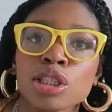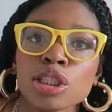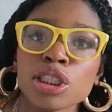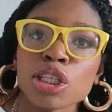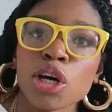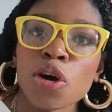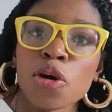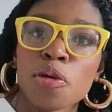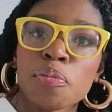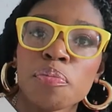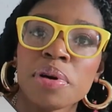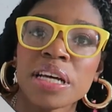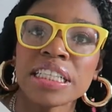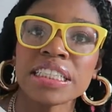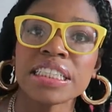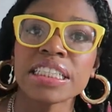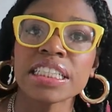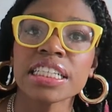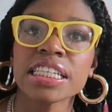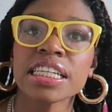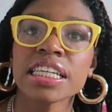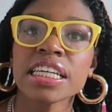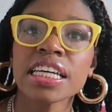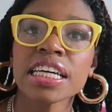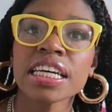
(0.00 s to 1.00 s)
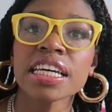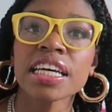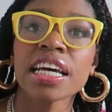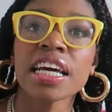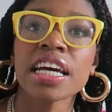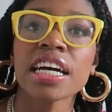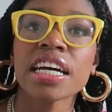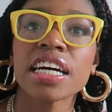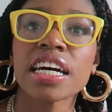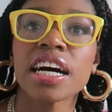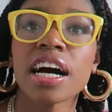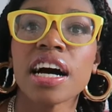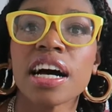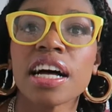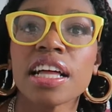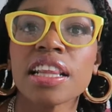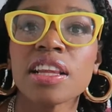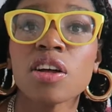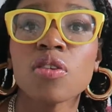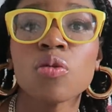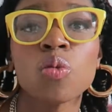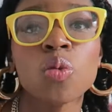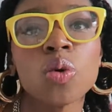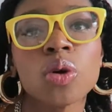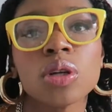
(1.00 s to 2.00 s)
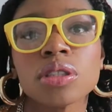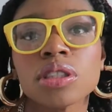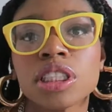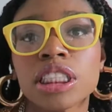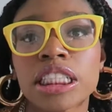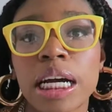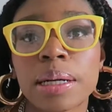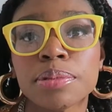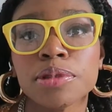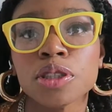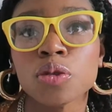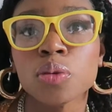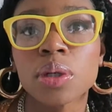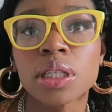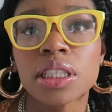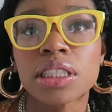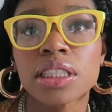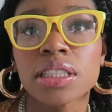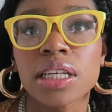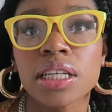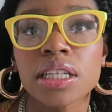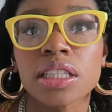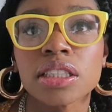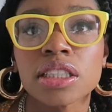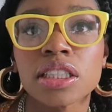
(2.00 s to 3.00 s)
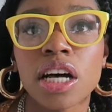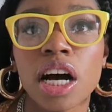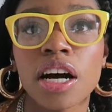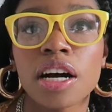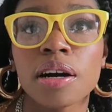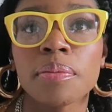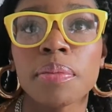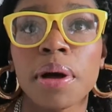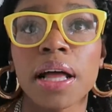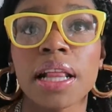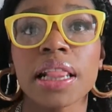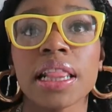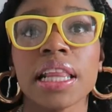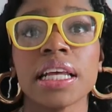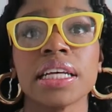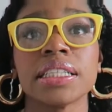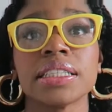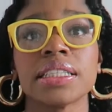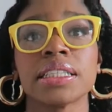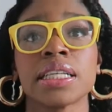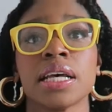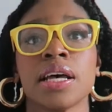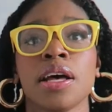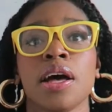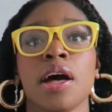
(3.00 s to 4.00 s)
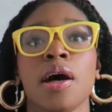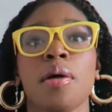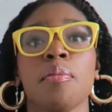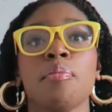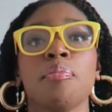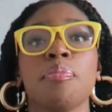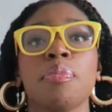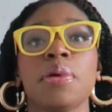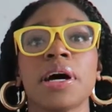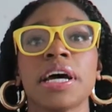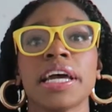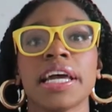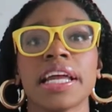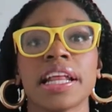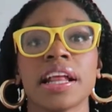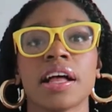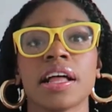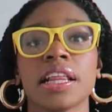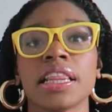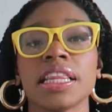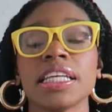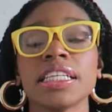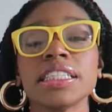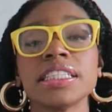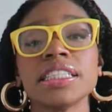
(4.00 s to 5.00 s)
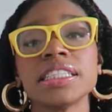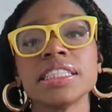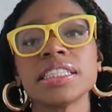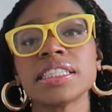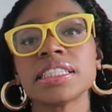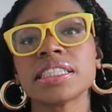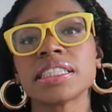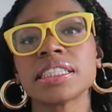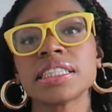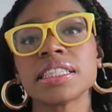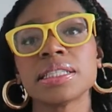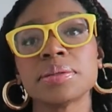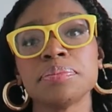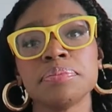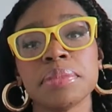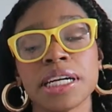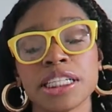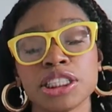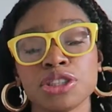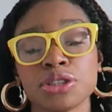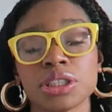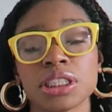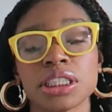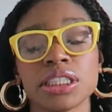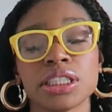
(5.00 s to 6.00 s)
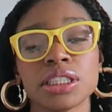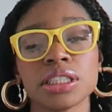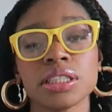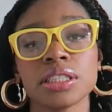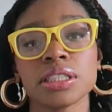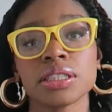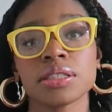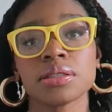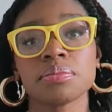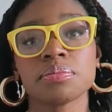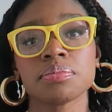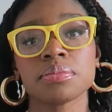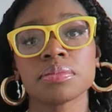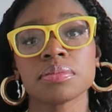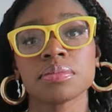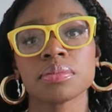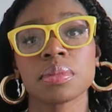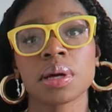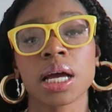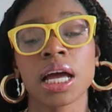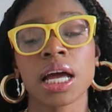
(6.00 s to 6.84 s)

So basically, well, chapter 1 is going to talk about this, but this is the metric system,